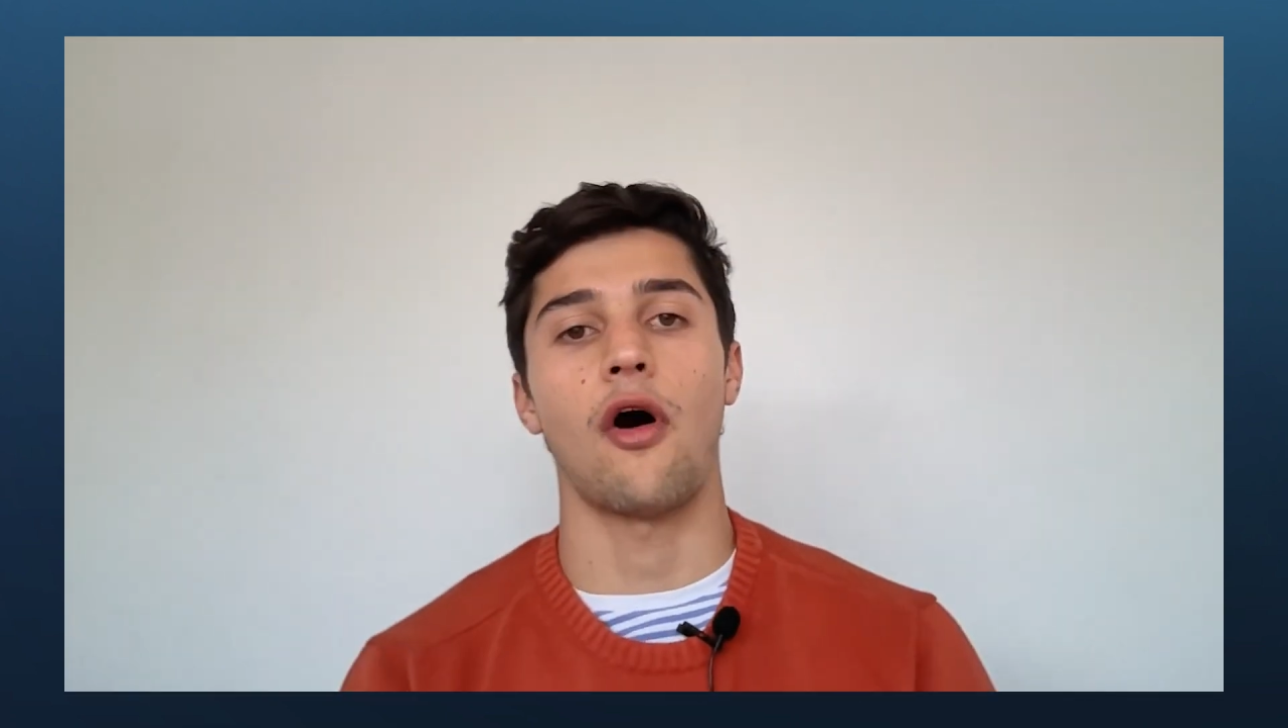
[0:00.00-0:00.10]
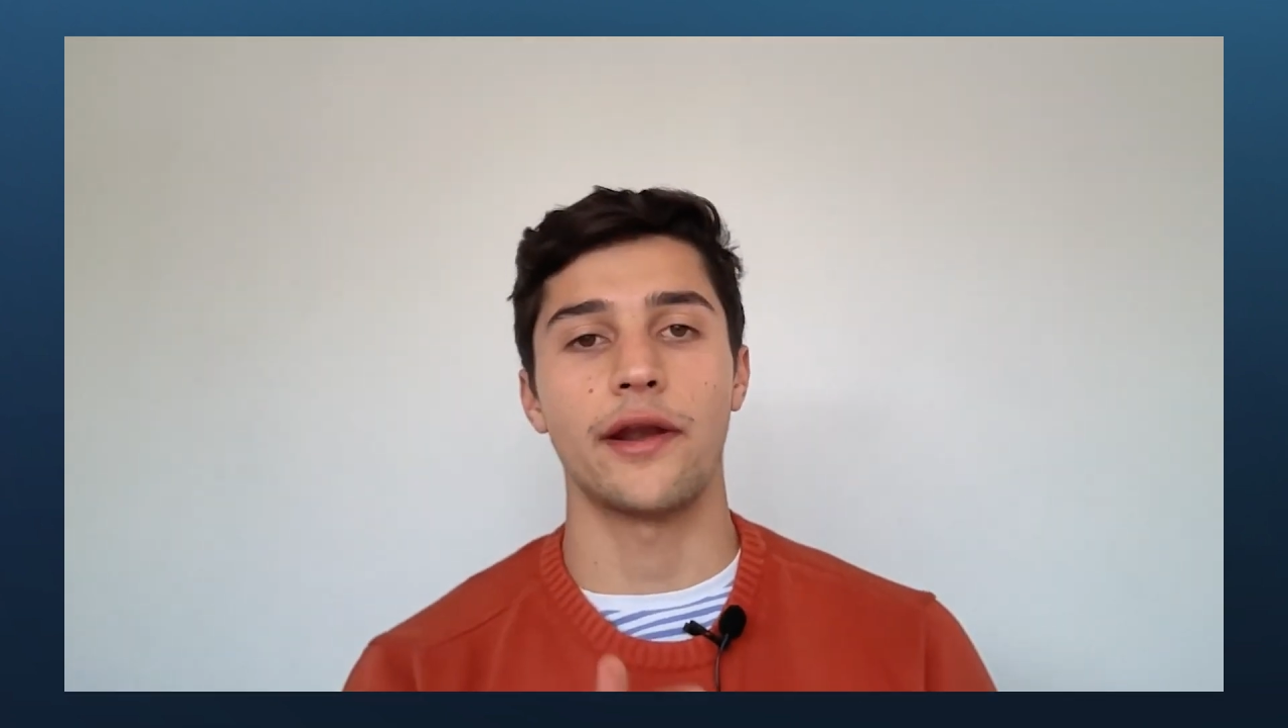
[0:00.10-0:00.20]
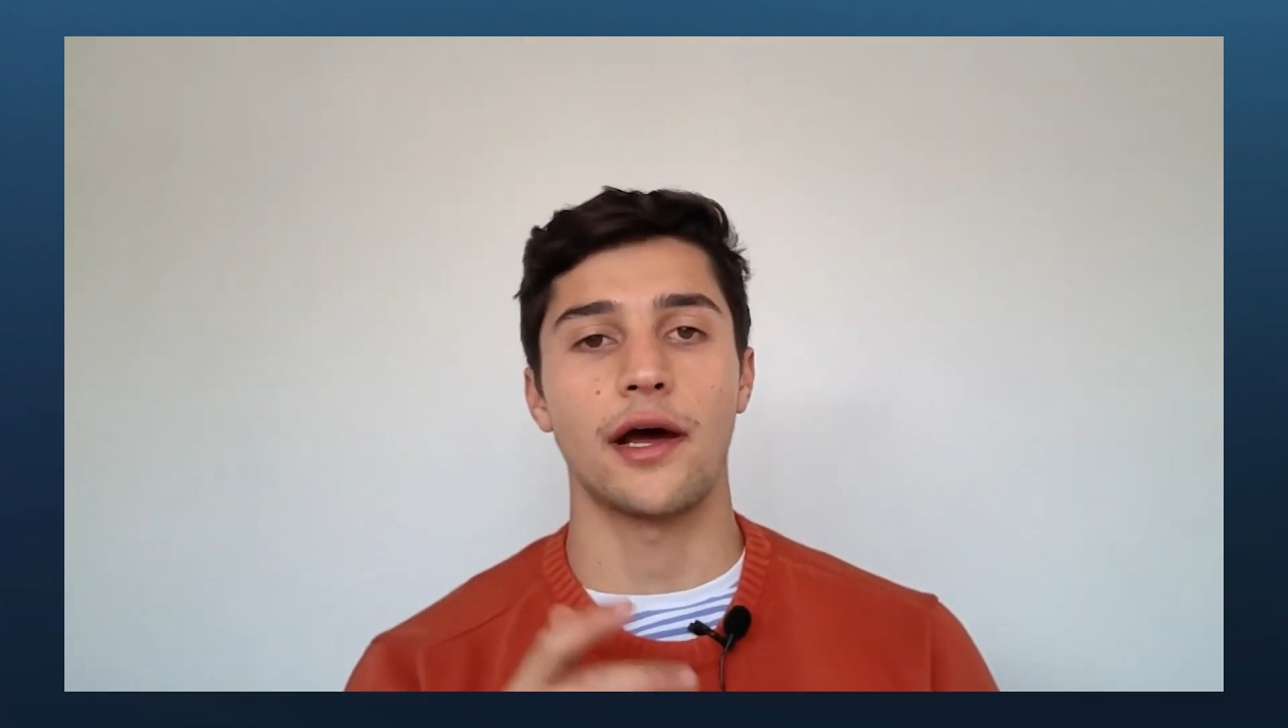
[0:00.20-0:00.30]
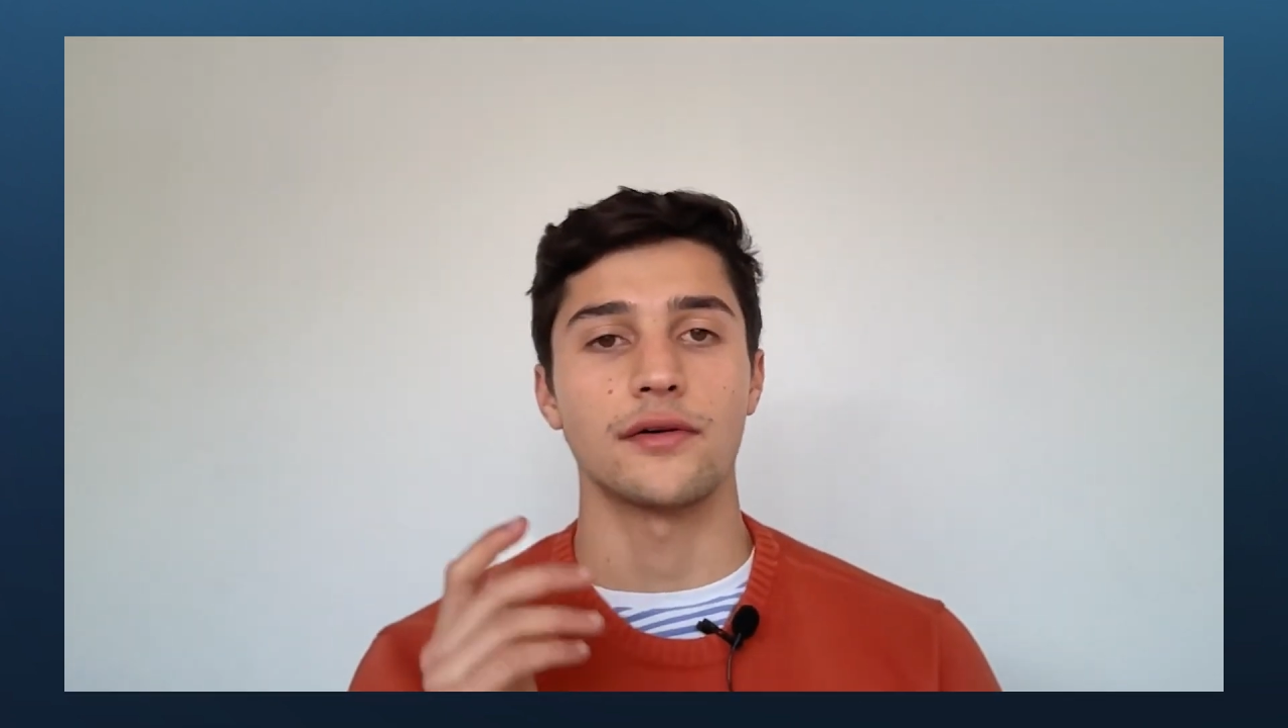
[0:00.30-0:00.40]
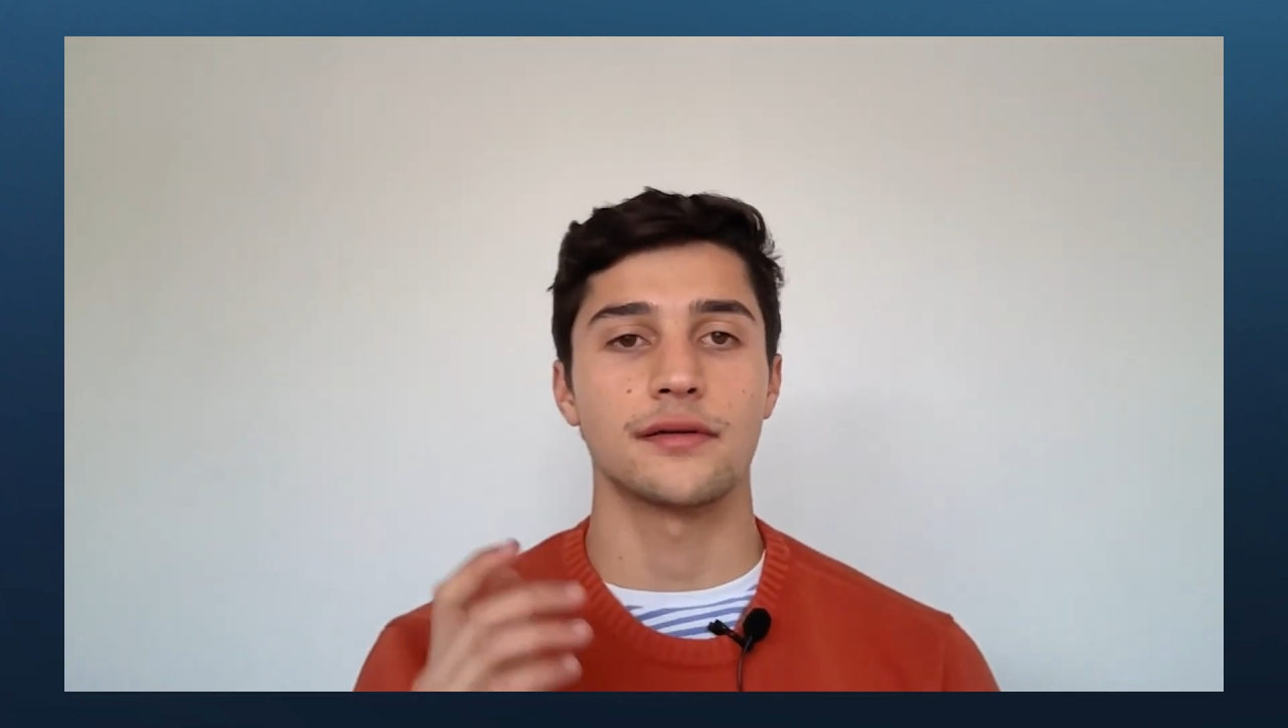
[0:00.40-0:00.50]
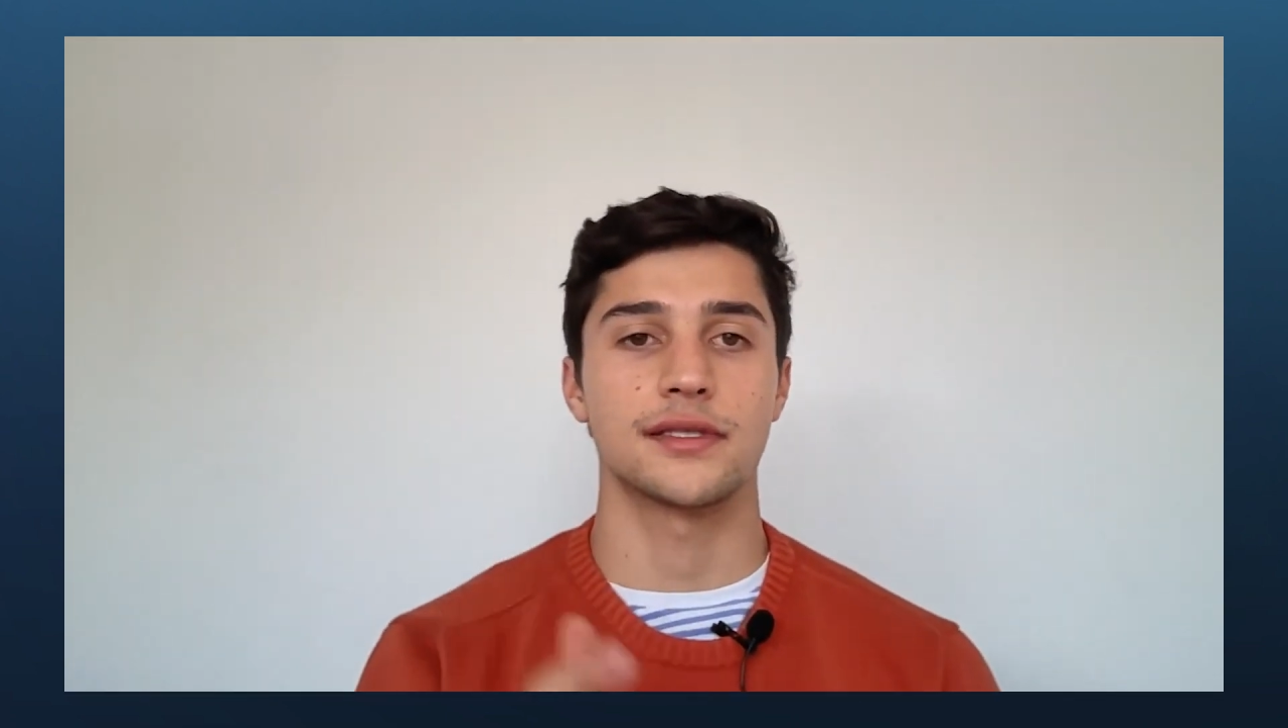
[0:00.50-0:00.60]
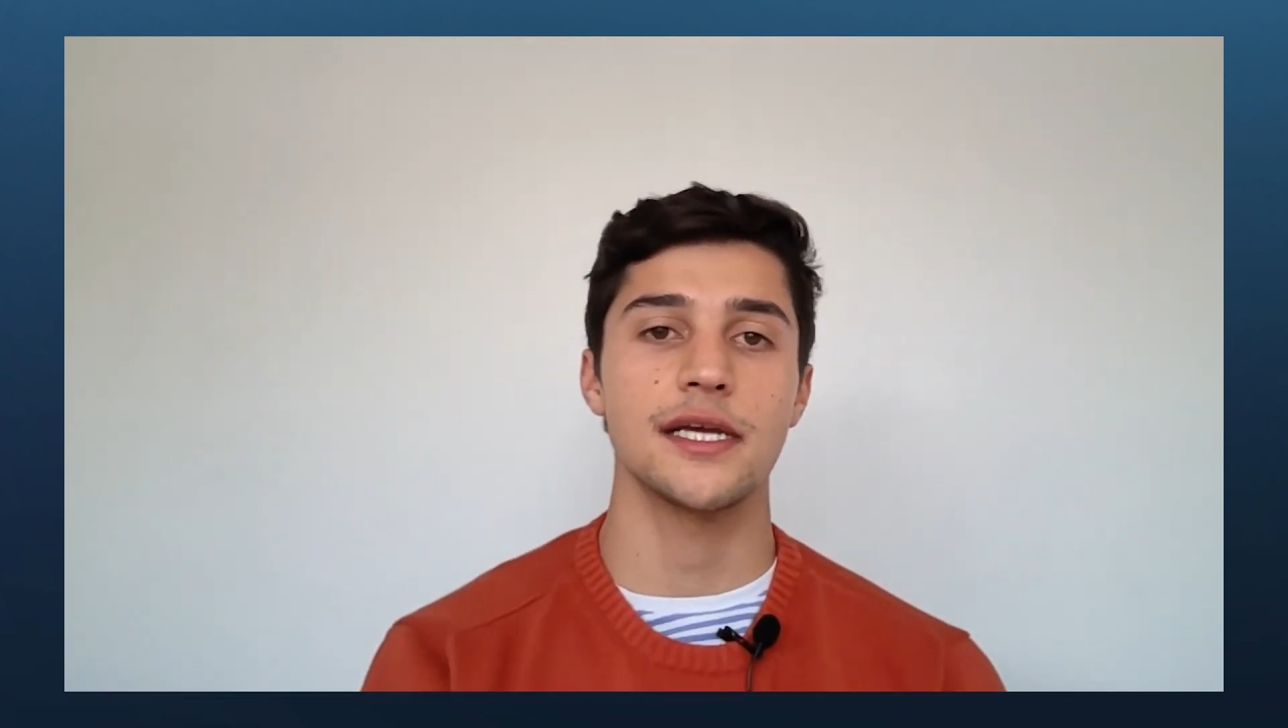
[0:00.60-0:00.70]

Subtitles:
on our